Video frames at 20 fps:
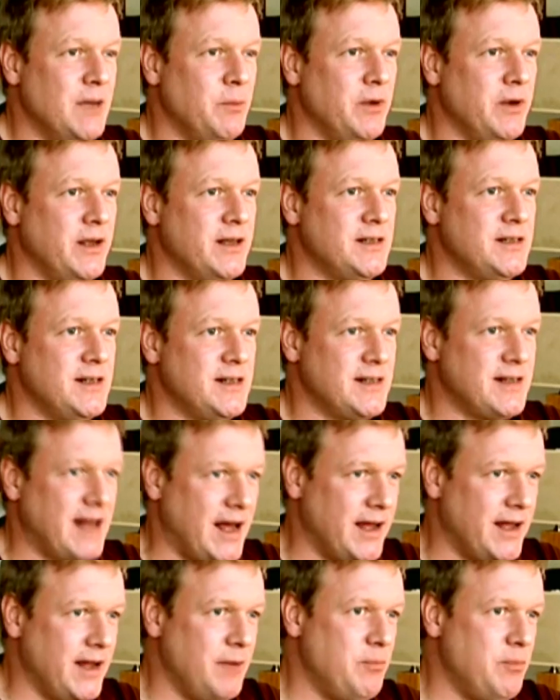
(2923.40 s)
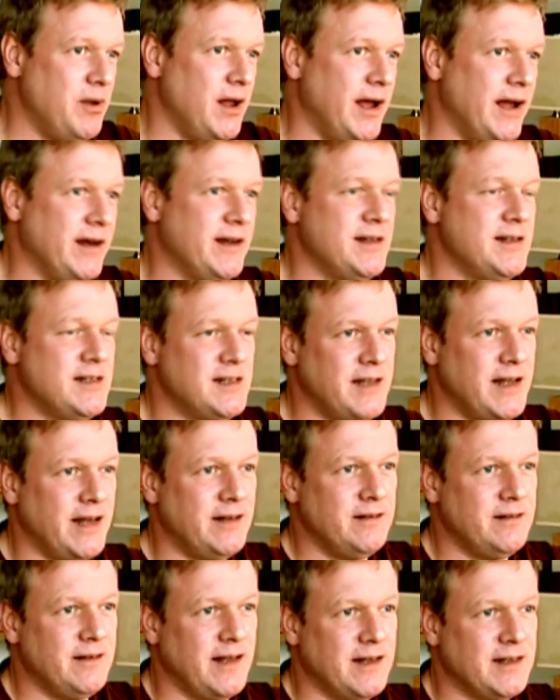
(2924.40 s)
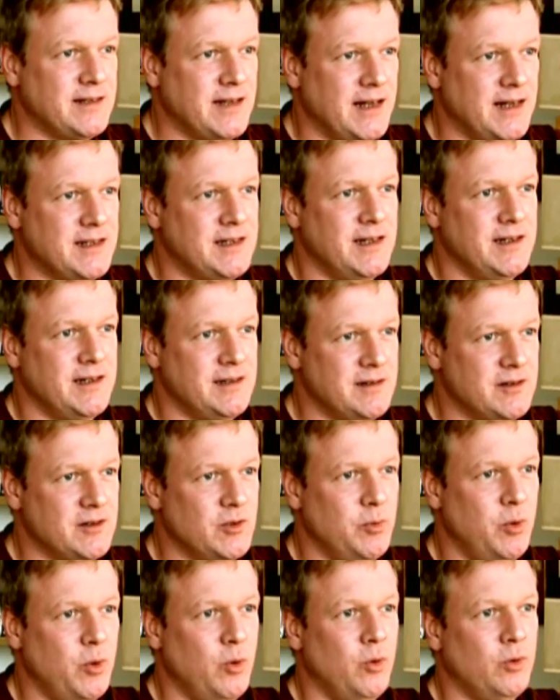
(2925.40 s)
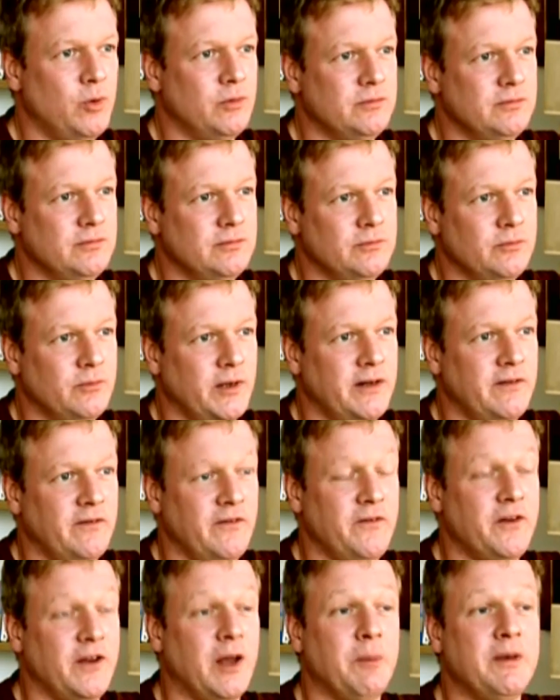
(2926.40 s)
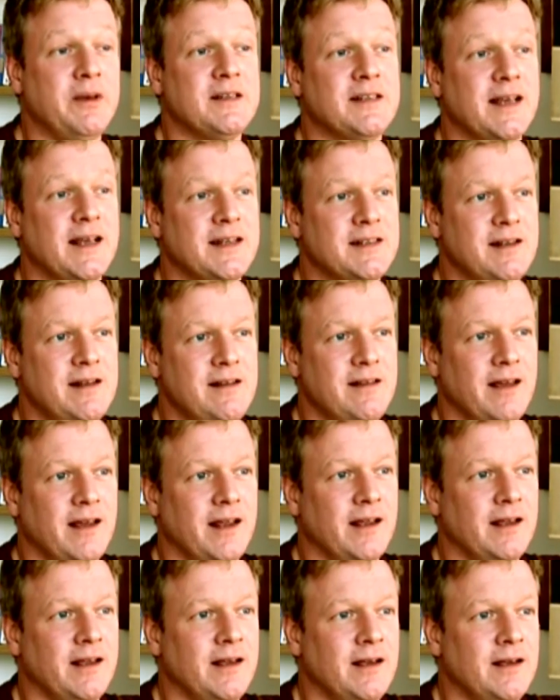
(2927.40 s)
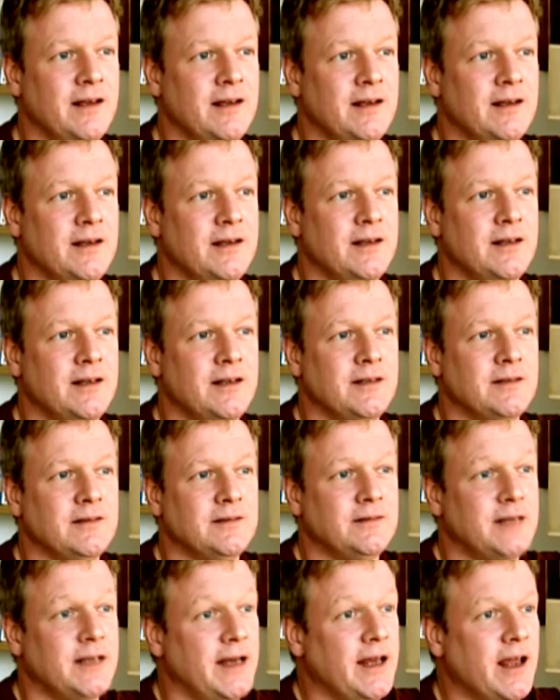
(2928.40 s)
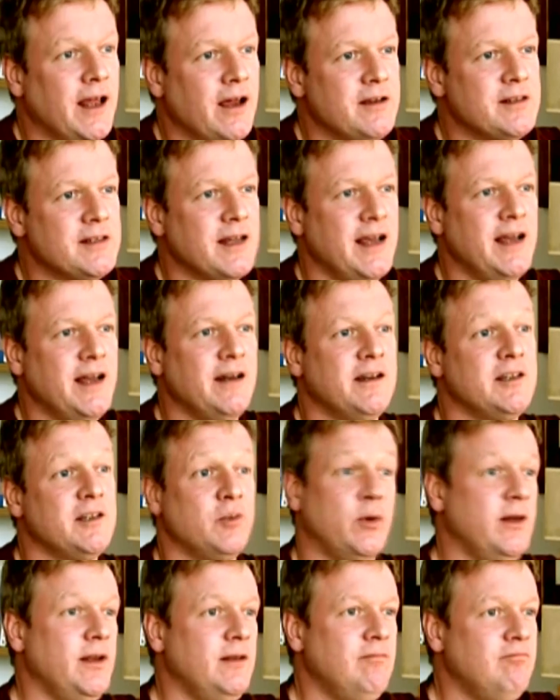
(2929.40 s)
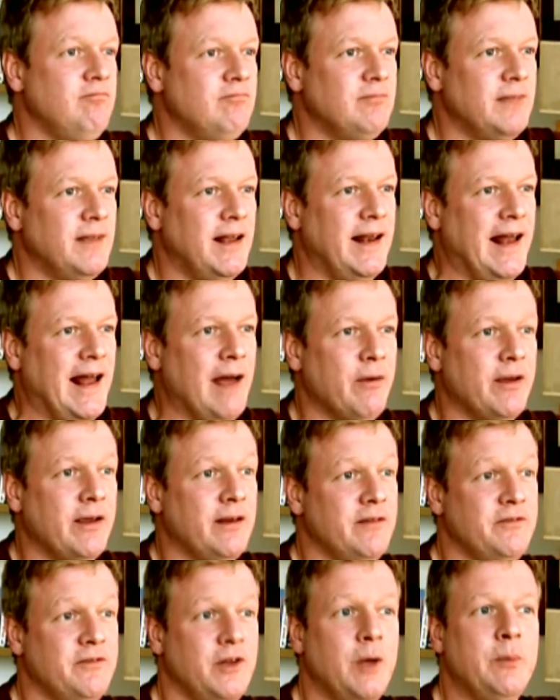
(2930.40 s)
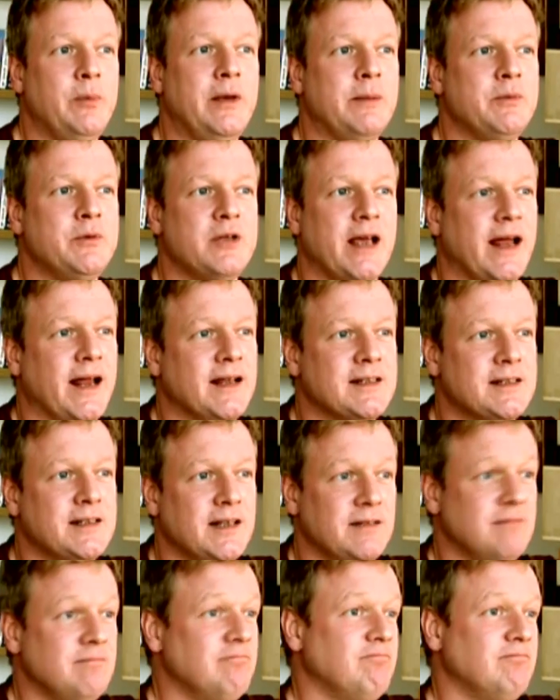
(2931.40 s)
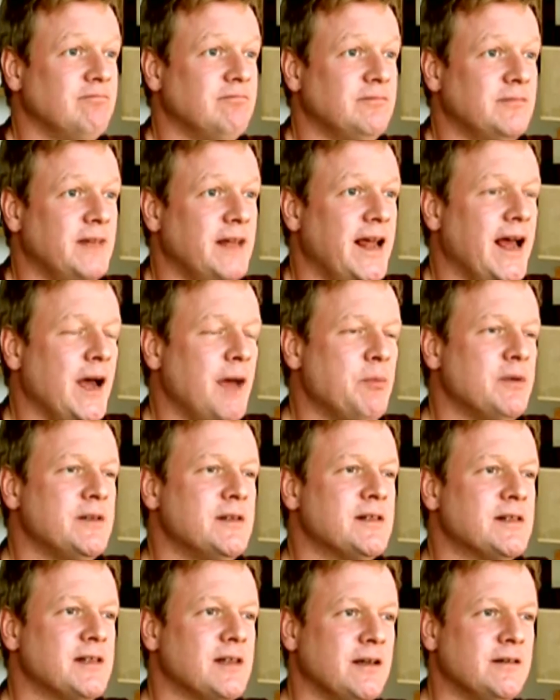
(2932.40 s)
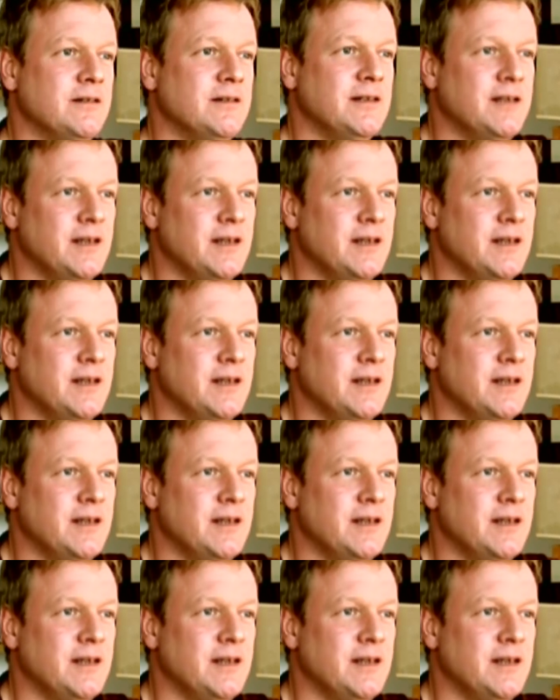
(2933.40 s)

because it's that implied consent, that tacit support. And if nobody says anything, then it goes ahead because we allow it. If nobody objects, then it happens. So,